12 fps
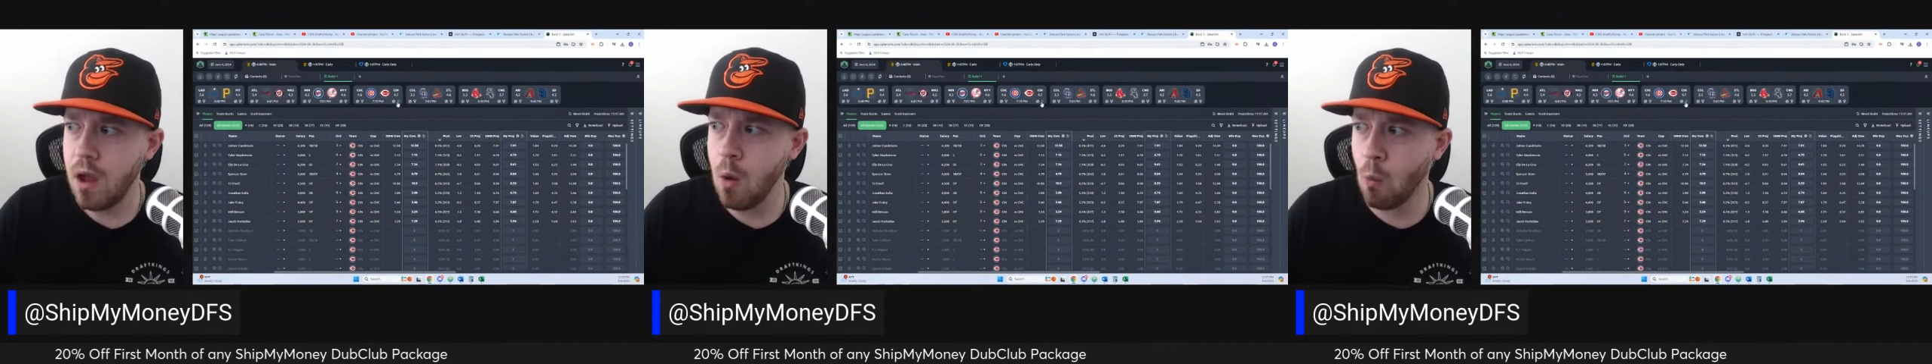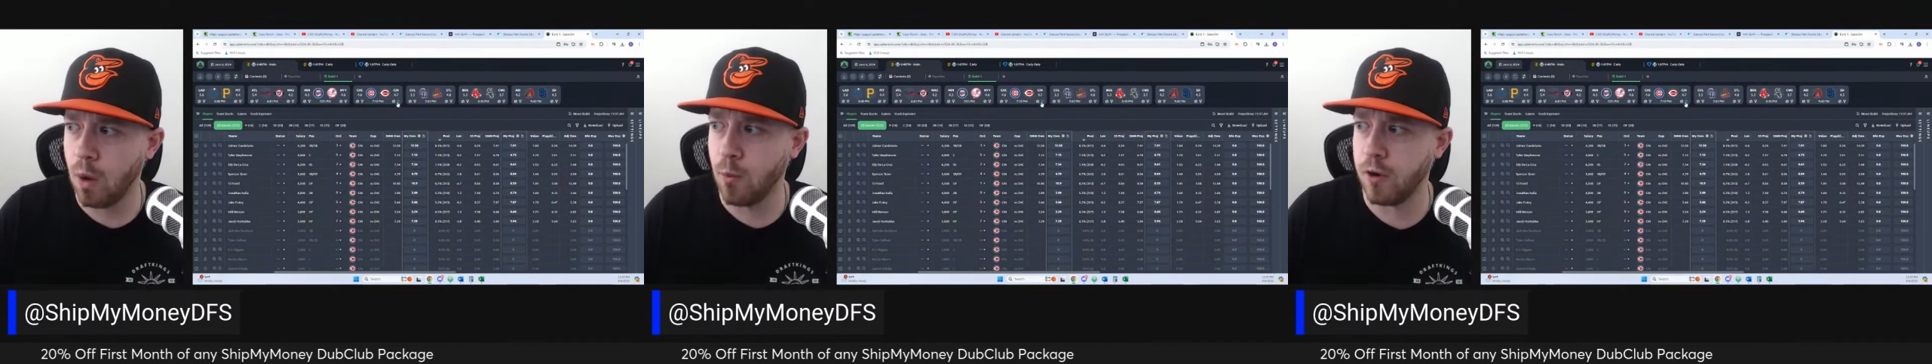
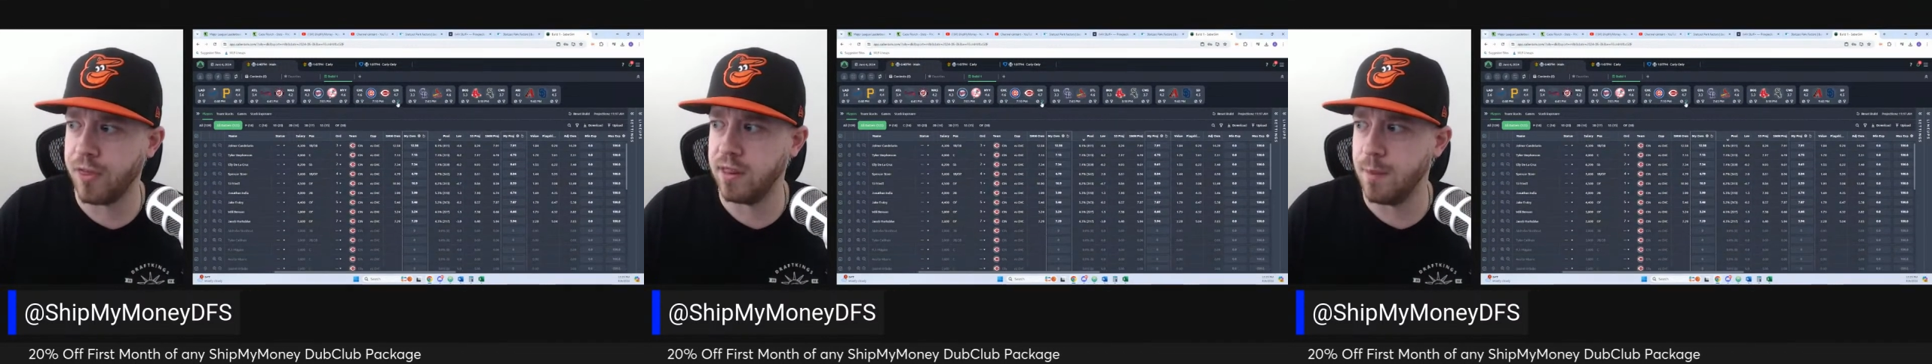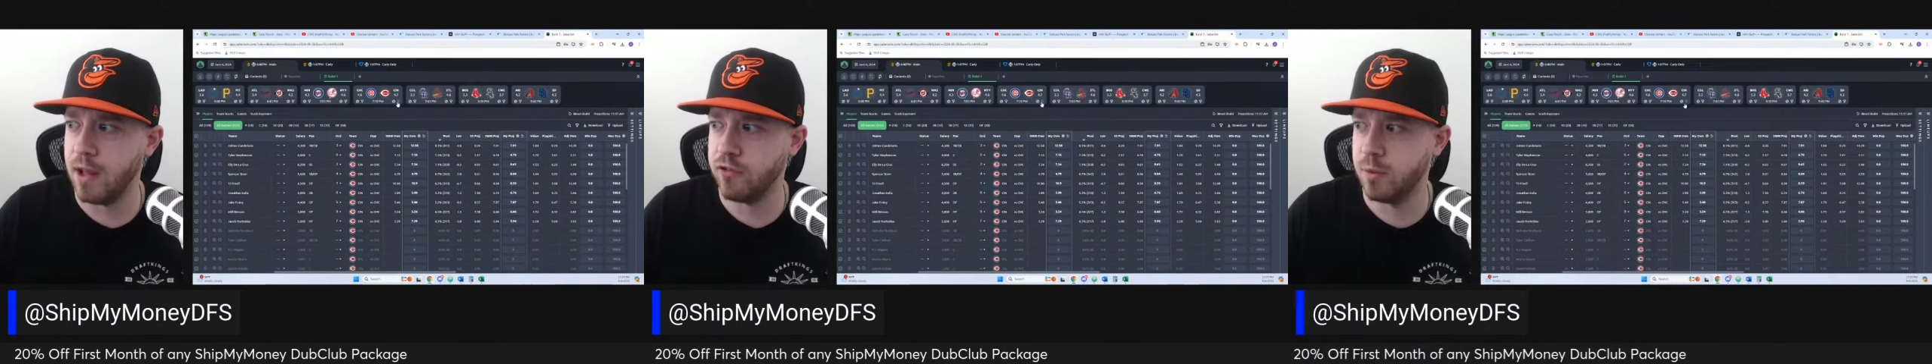One more thing to
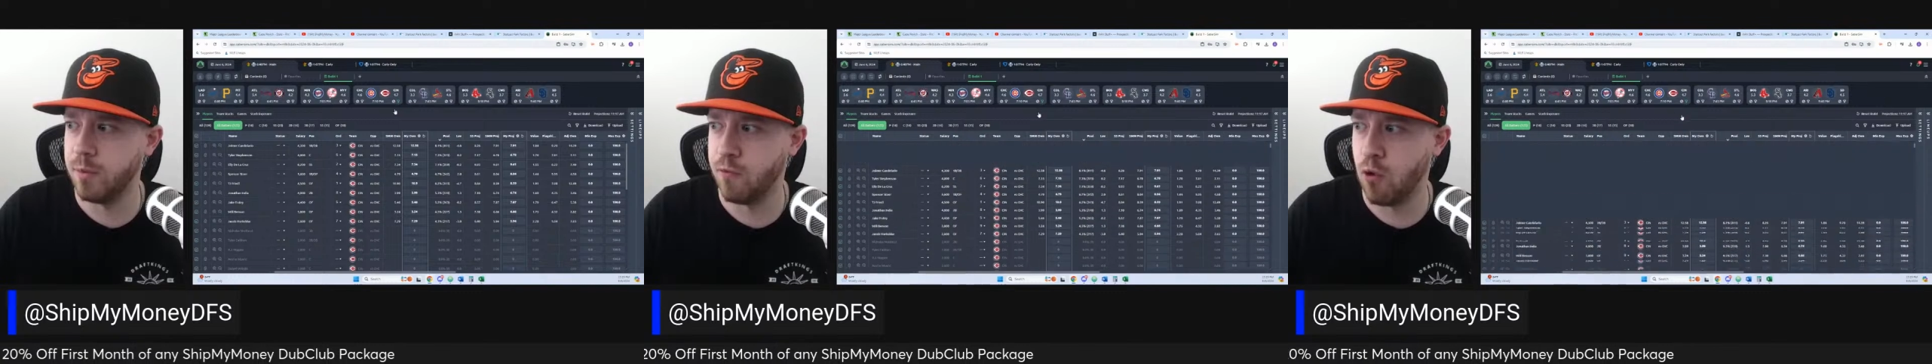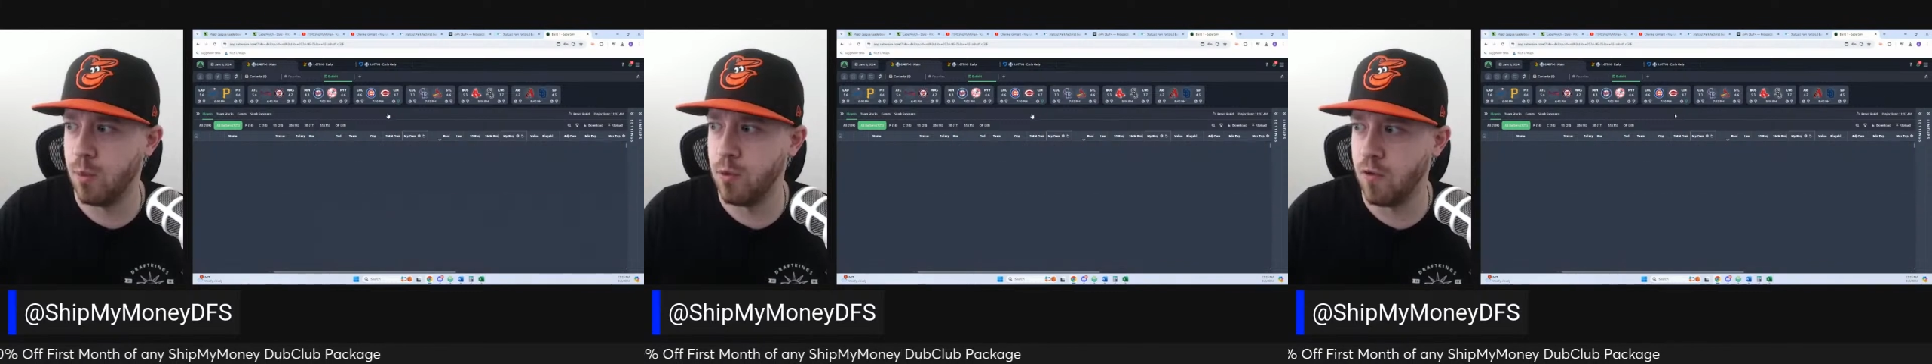mention
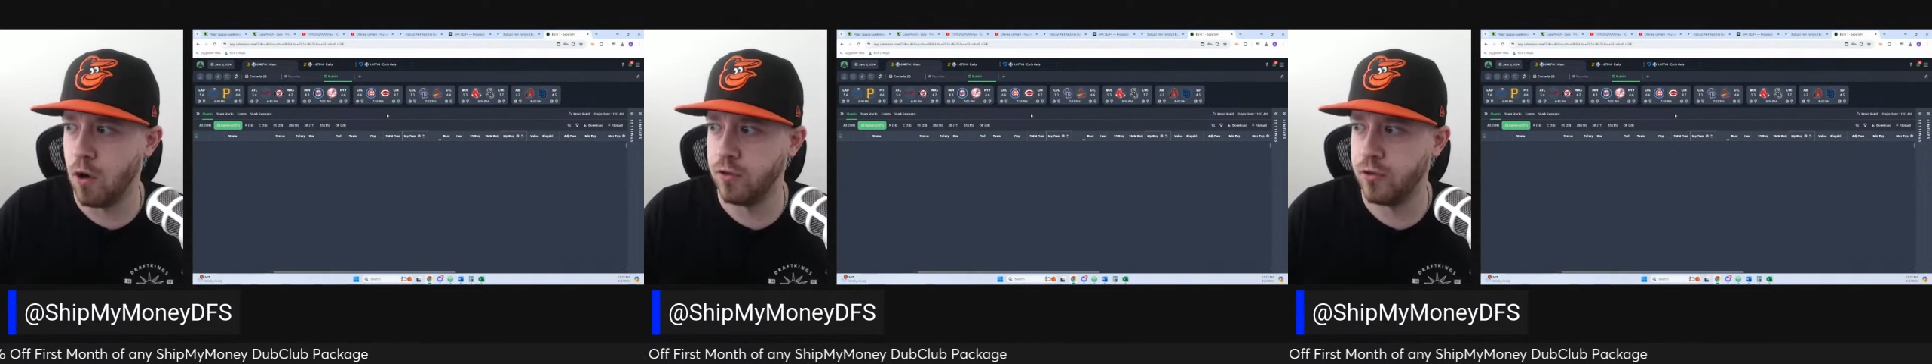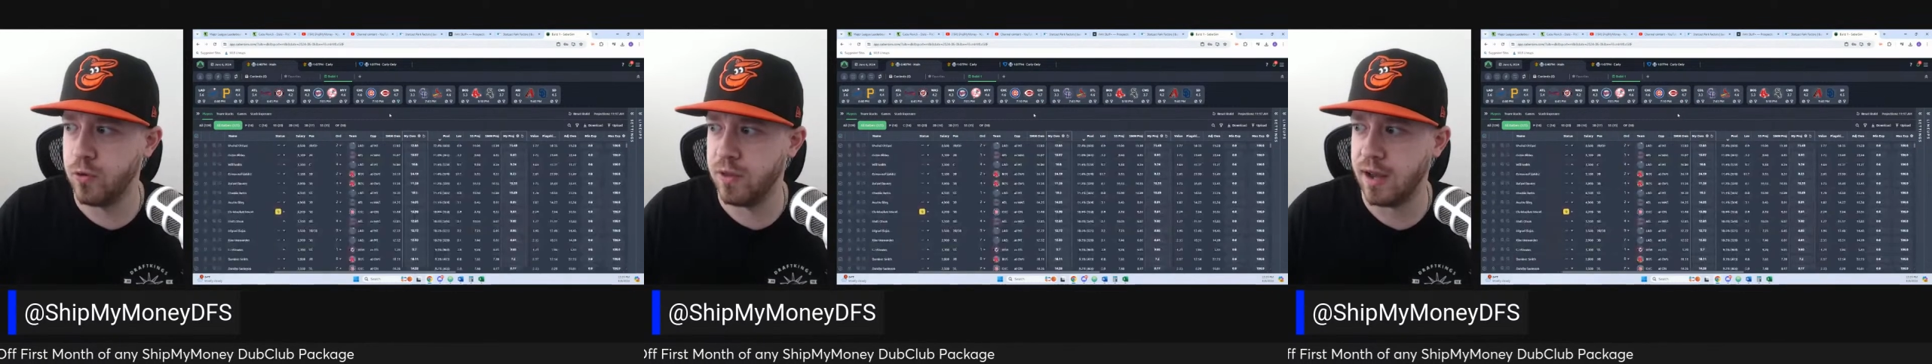before I move on
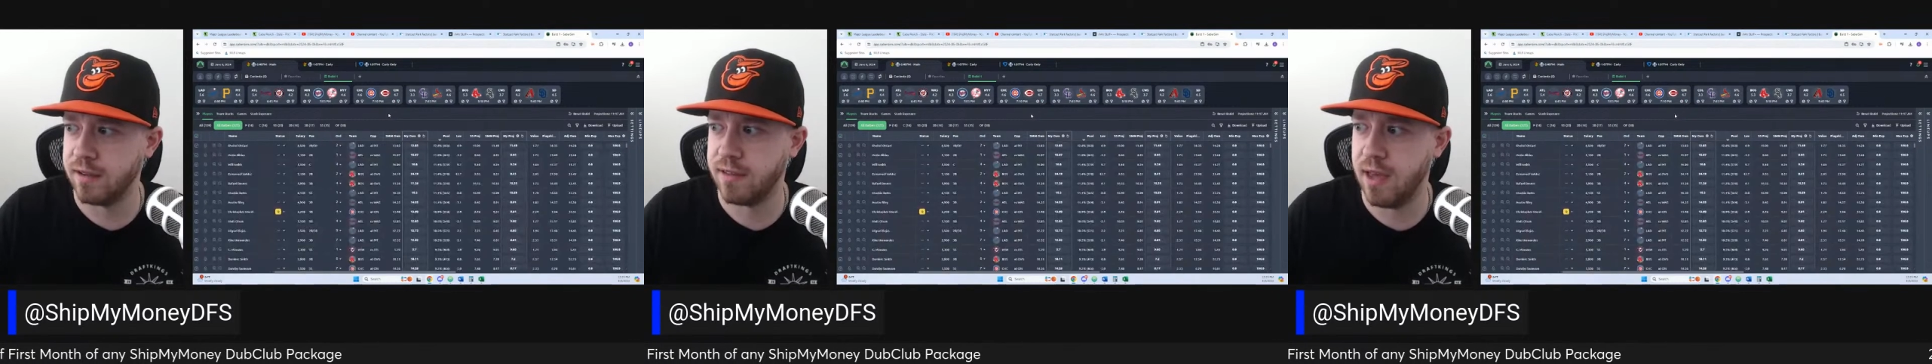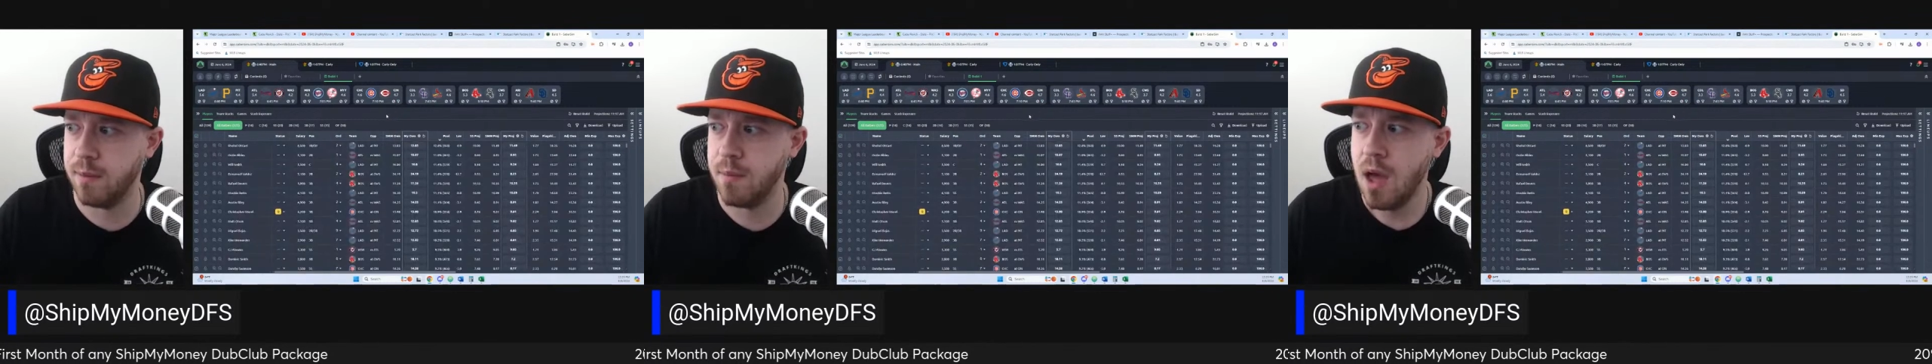to the next
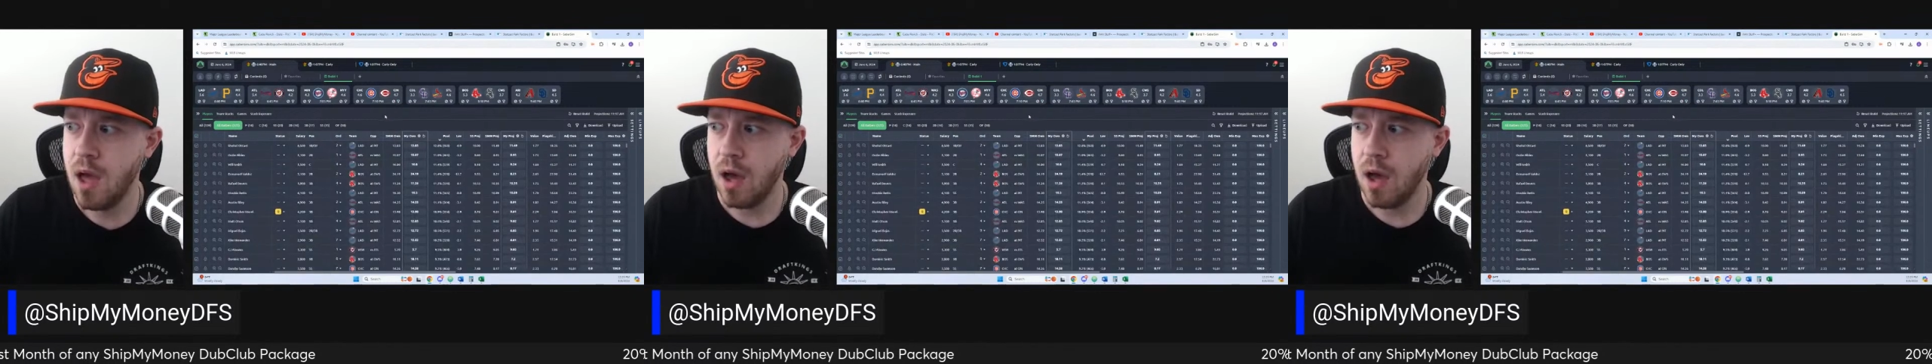game.